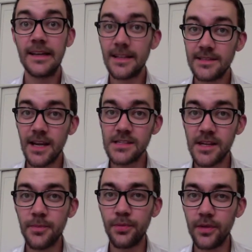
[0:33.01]
That's
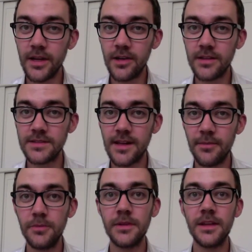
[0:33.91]
actually a pretty good
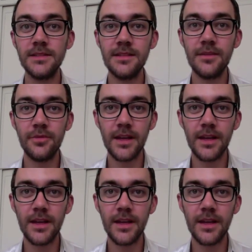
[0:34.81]
example, but let's see if